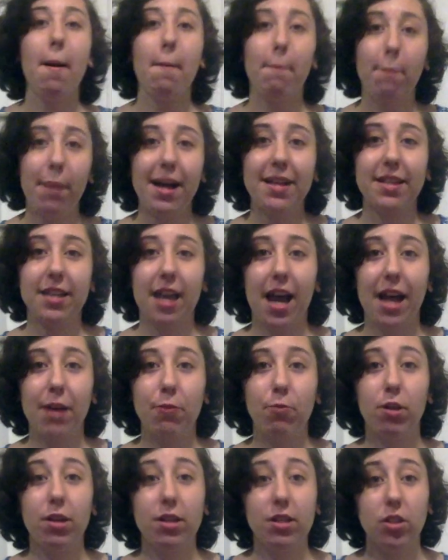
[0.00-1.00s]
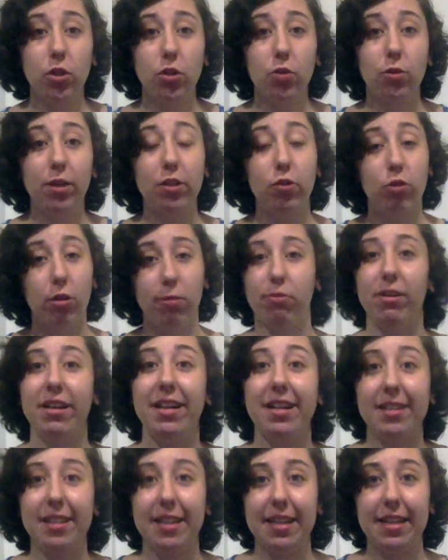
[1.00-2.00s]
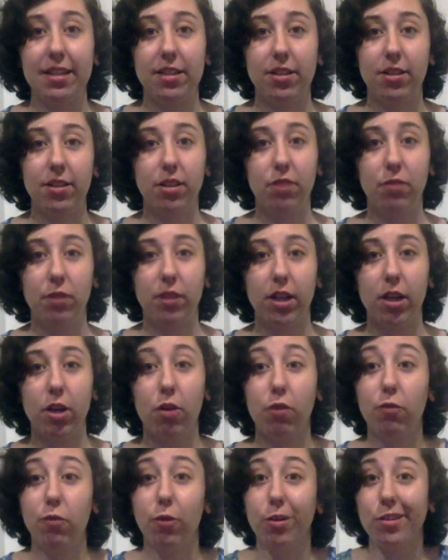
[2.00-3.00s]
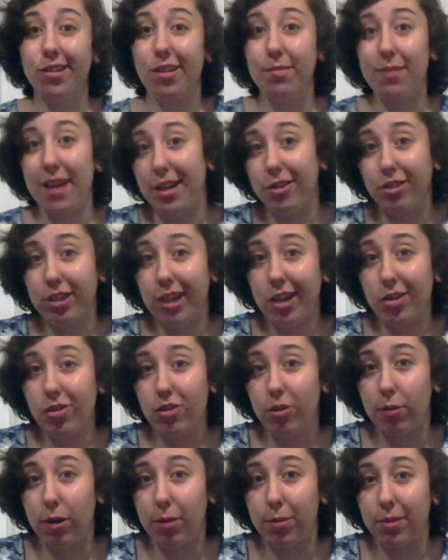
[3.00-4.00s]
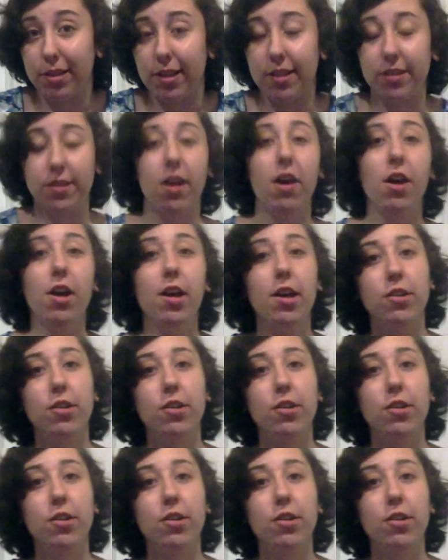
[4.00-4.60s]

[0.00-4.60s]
but I want to incorporate it into this video for some educational purposes.